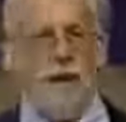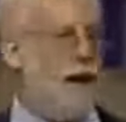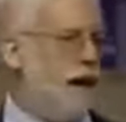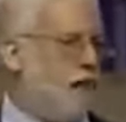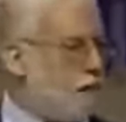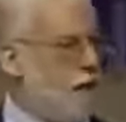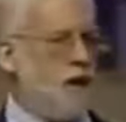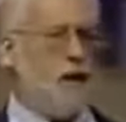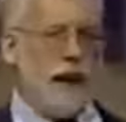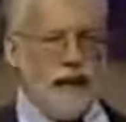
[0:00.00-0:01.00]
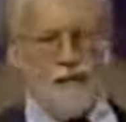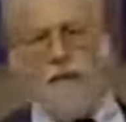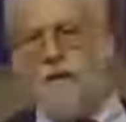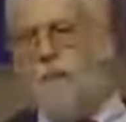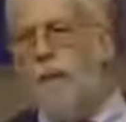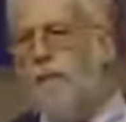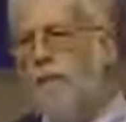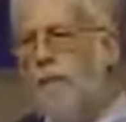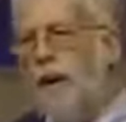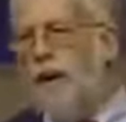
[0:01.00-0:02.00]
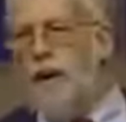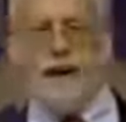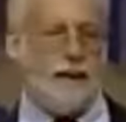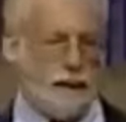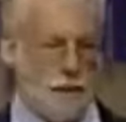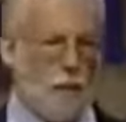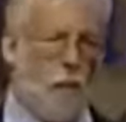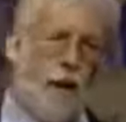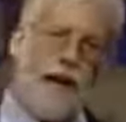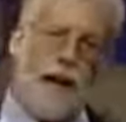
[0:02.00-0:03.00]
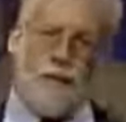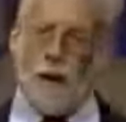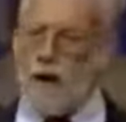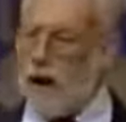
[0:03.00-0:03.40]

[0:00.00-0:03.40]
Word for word: But, of course, slavery was more important, and the Civil War came